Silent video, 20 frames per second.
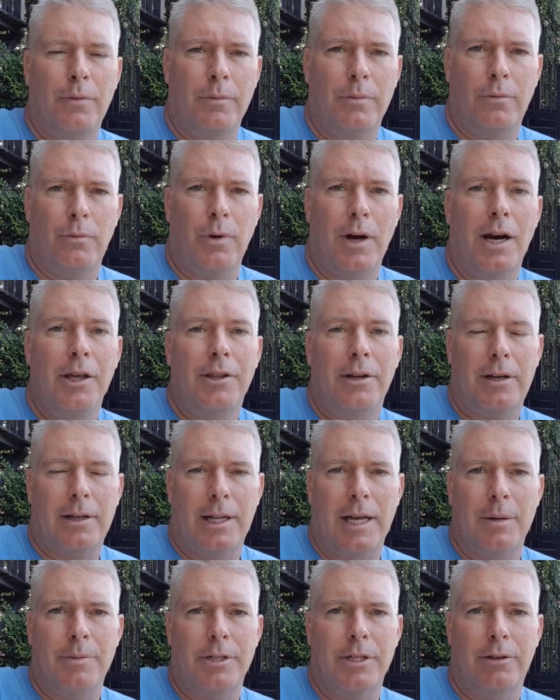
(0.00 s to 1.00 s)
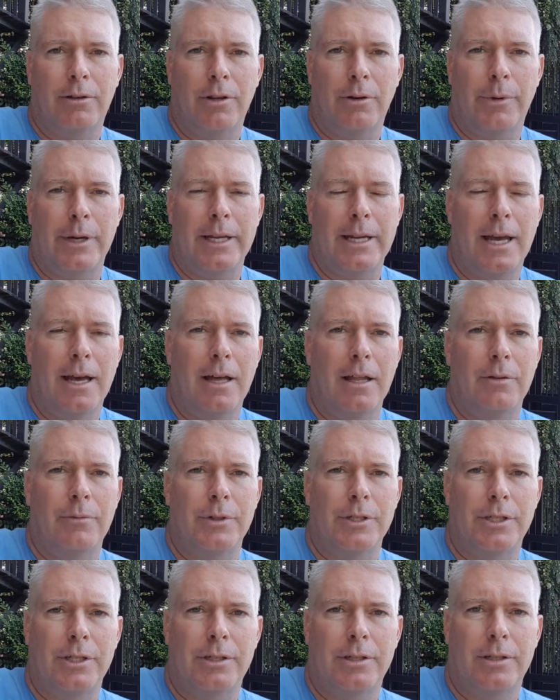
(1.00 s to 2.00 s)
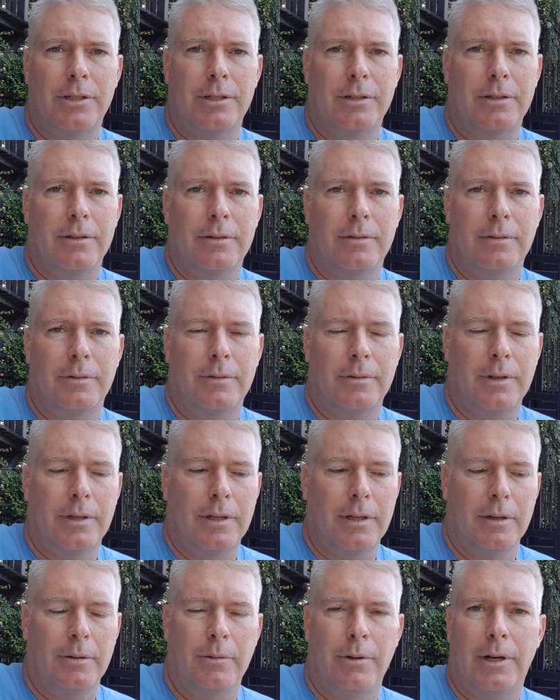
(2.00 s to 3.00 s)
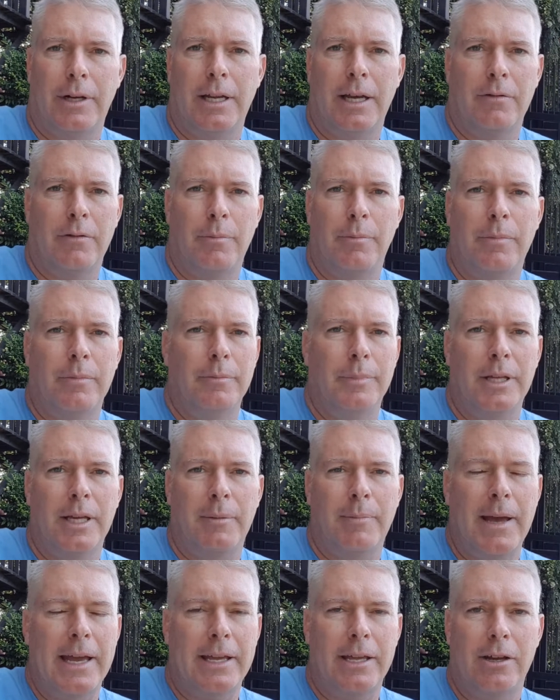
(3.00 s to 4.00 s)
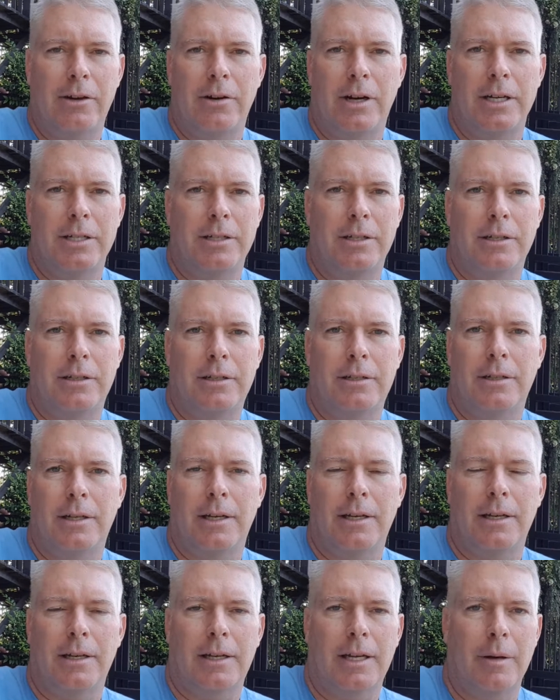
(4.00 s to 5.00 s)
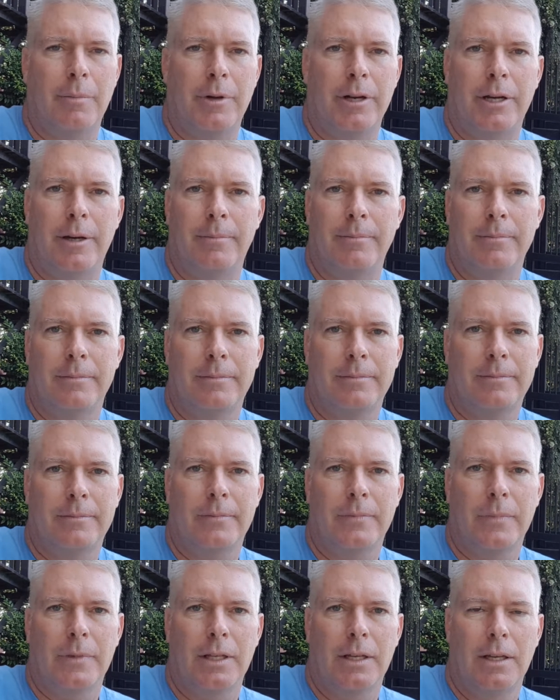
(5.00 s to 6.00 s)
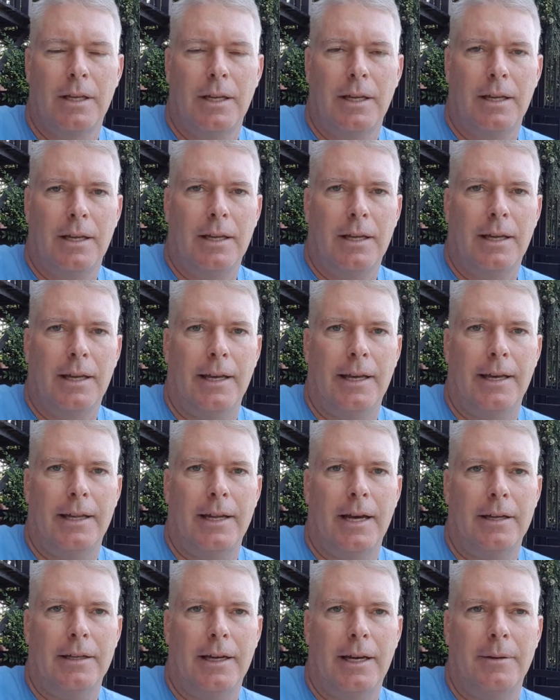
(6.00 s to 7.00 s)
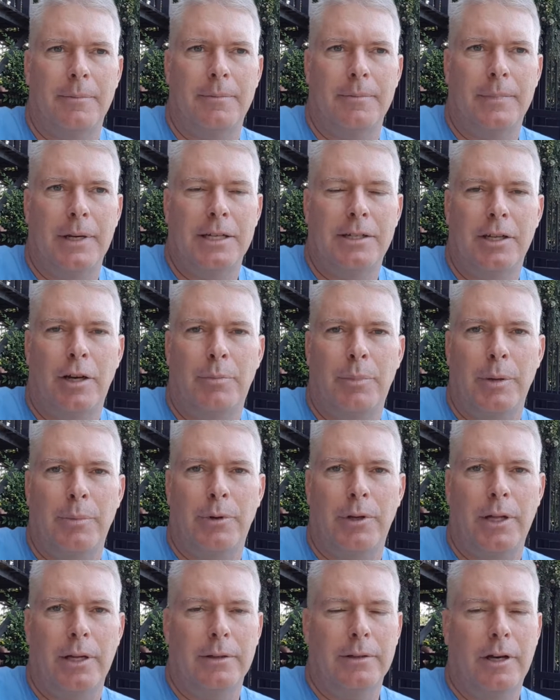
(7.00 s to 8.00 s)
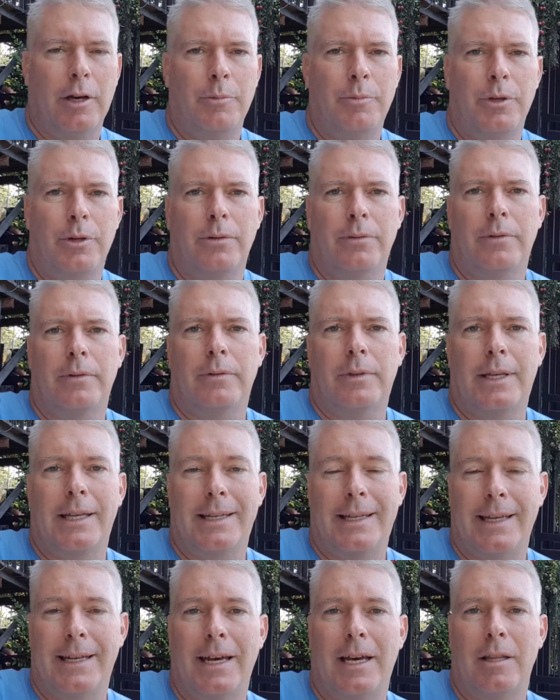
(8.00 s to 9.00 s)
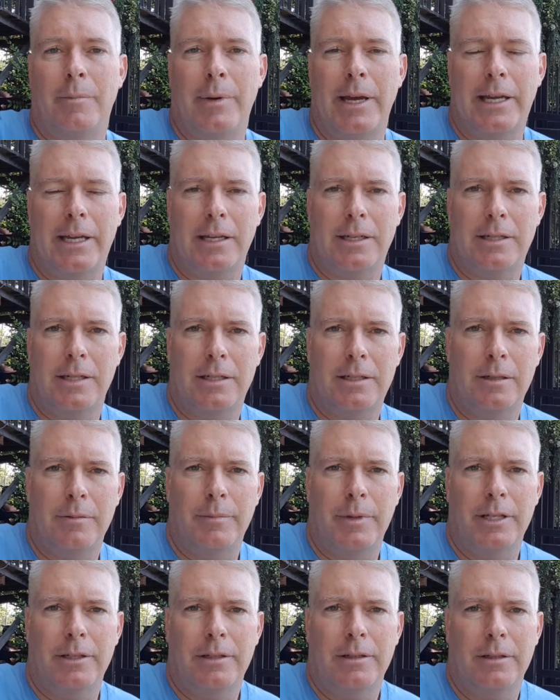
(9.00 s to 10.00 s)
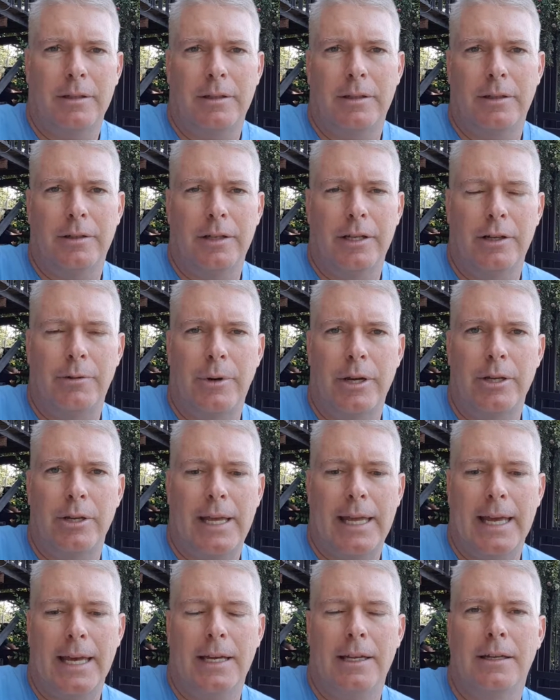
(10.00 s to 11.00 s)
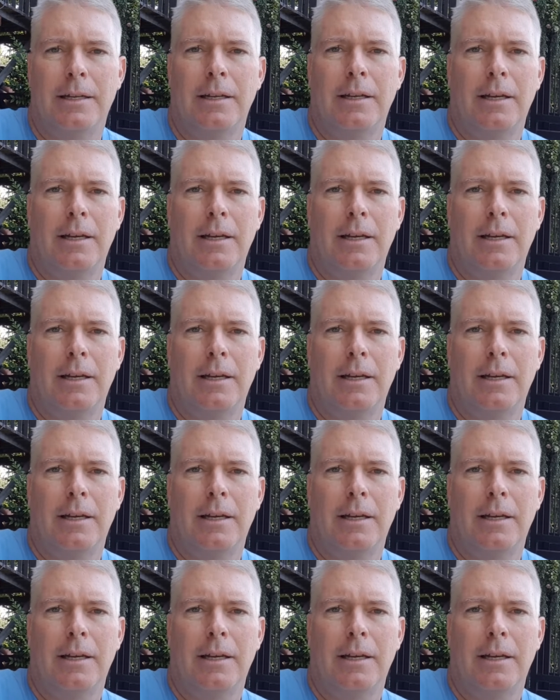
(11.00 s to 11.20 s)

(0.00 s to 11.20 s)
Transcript: while they're collapsing on the way down, which is, we're going to have a big banking crisis coming up. And I tell people, I hope you can get out of the banking system best any way you can.